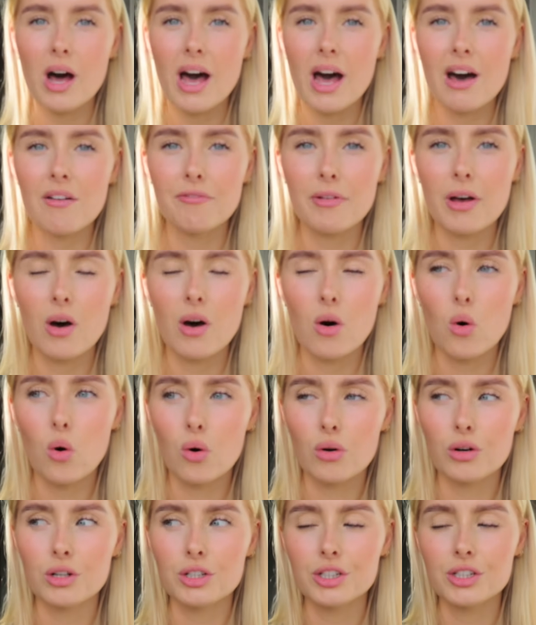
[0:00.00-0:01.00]
have
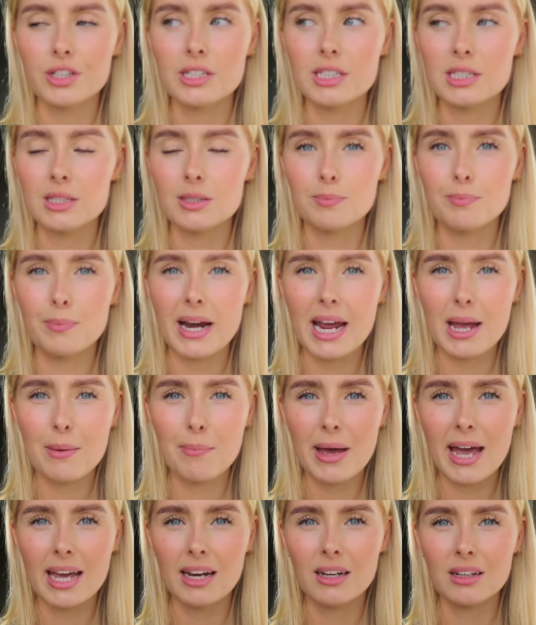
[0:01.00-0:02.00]
ordered spray
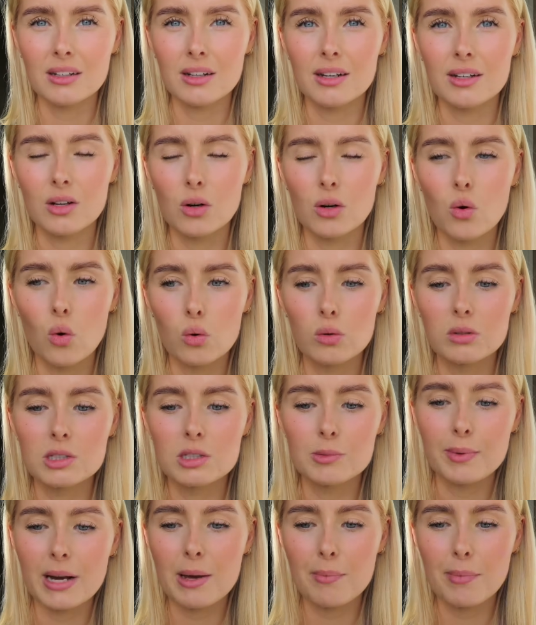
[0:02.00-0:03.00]
paint, gold
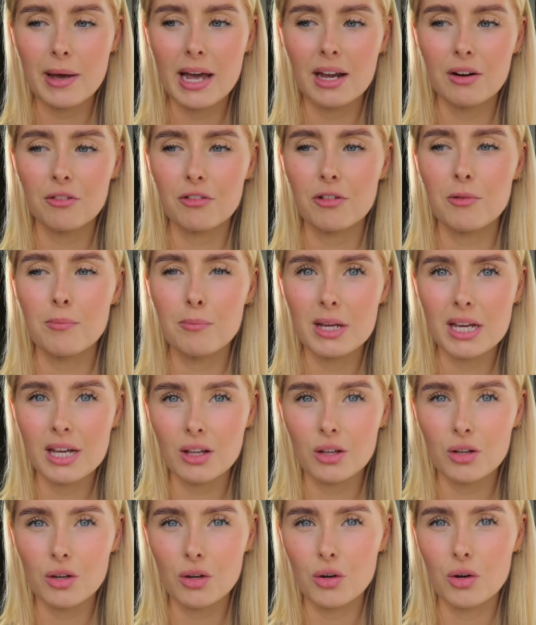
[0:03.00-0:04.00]
spray paint from
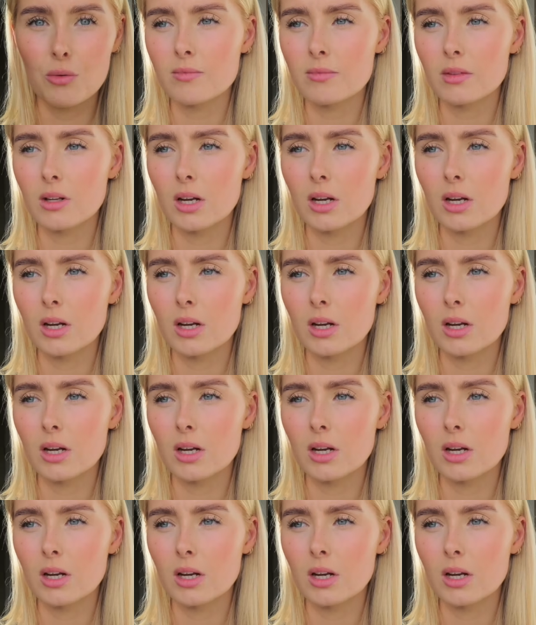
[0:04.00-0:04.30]
B&Q.